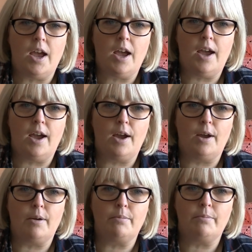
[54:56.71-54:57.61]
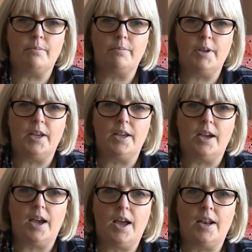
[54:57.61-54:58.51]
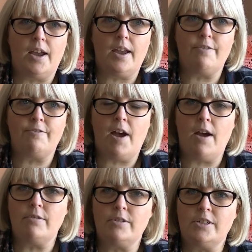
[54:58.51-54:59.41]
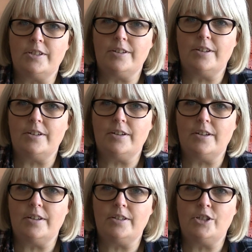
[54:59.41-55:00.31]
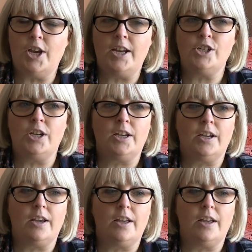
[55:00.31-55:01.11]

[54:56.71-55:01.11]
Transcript: and I have found changing